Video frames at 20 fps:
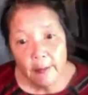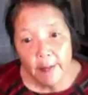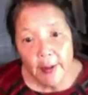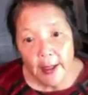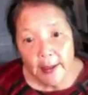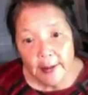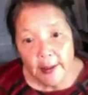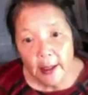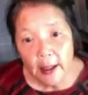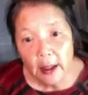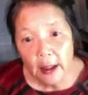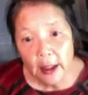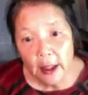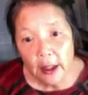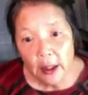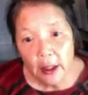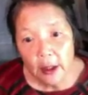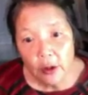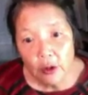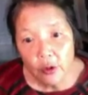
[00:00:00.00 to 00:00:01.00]

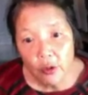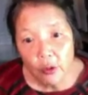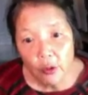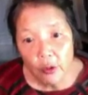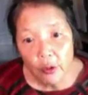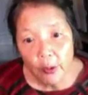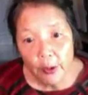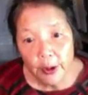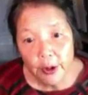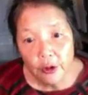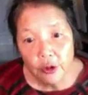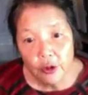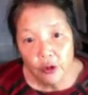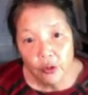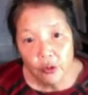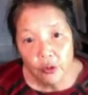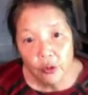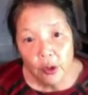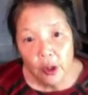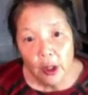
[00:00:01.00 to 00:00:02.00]
Basically, you're going
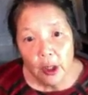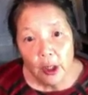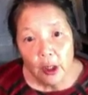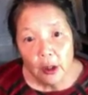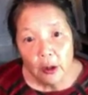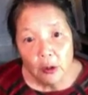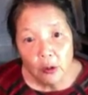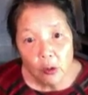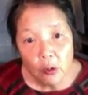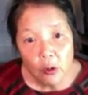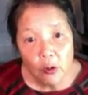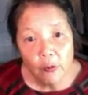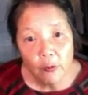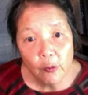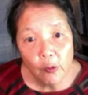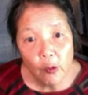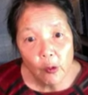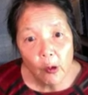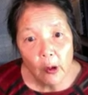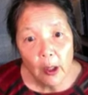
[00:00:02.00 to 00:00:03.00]
to look
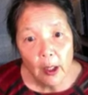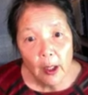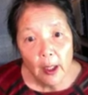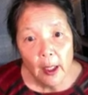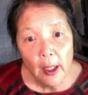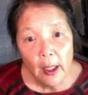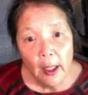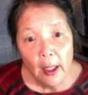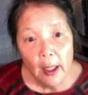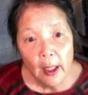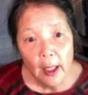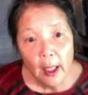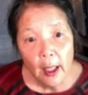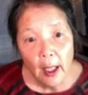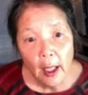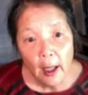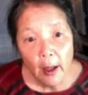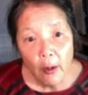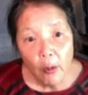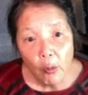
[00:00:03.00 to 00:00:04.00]
for
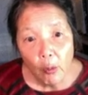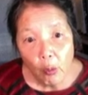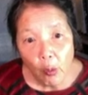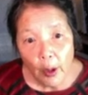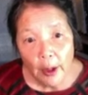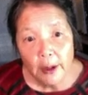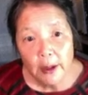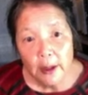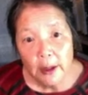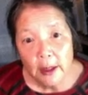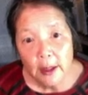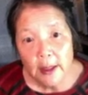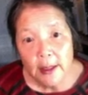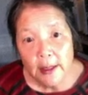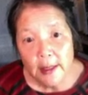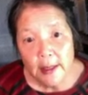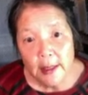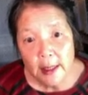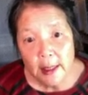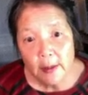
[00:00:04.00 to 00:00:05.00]
what
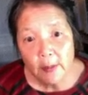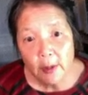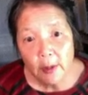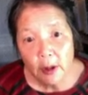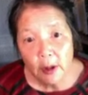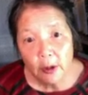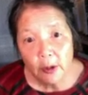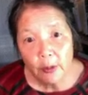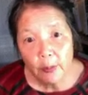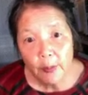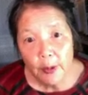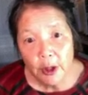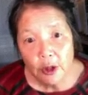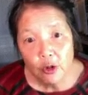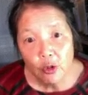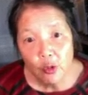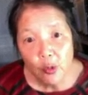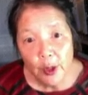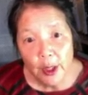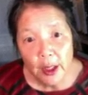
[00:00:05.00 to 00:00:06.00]
is similar
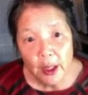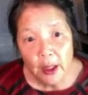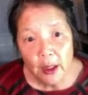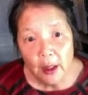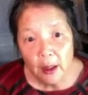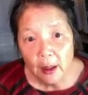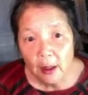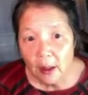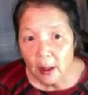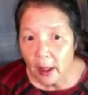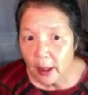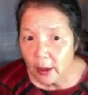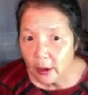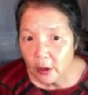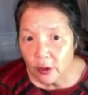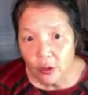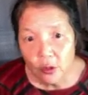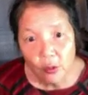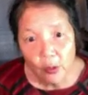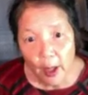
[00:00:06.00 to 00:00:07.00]
between,
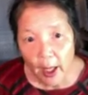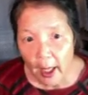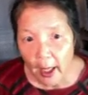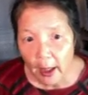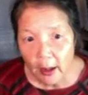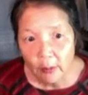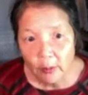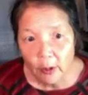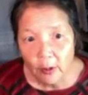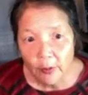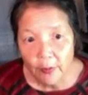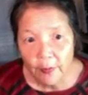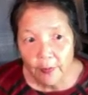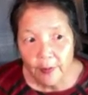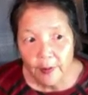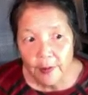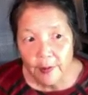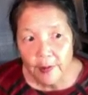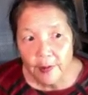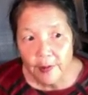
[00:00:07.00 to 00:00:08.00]
not two
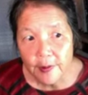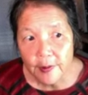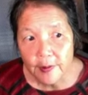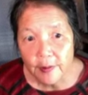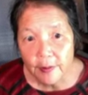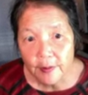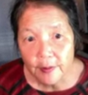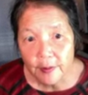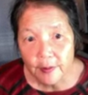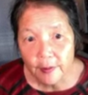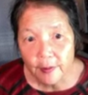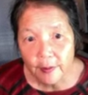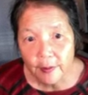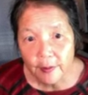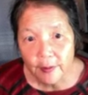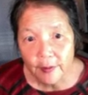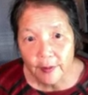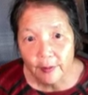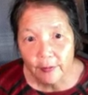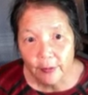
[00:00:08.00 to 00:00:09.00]
animals, this
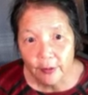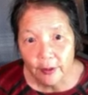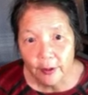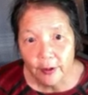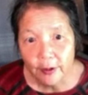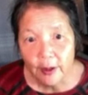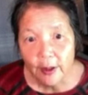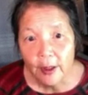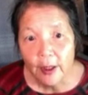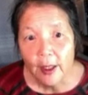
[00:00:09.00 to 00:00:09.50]
is different,